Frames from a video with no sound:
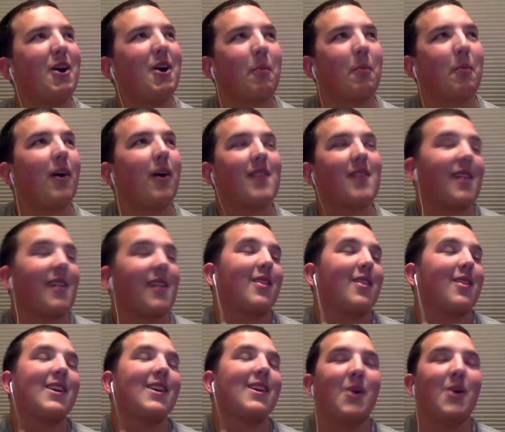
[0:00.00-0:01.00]
a long process,
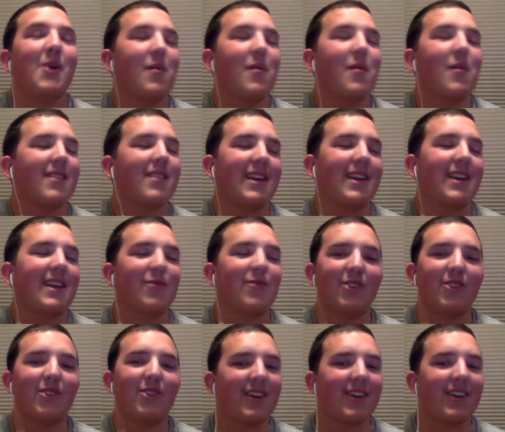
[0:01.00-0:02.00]
and it's the thing no one's going
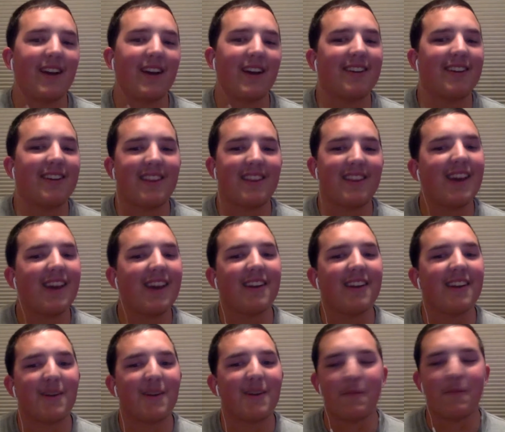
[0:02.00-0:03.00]
to even look at the
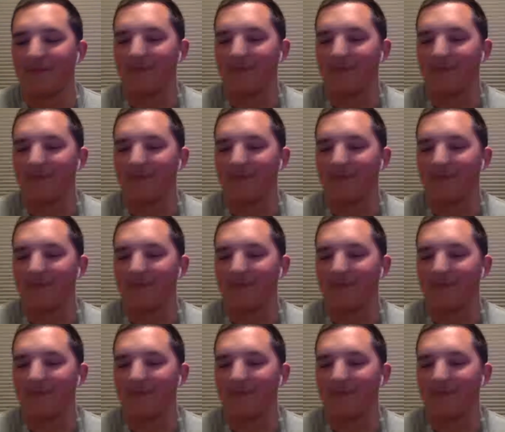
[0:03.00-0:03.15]
end.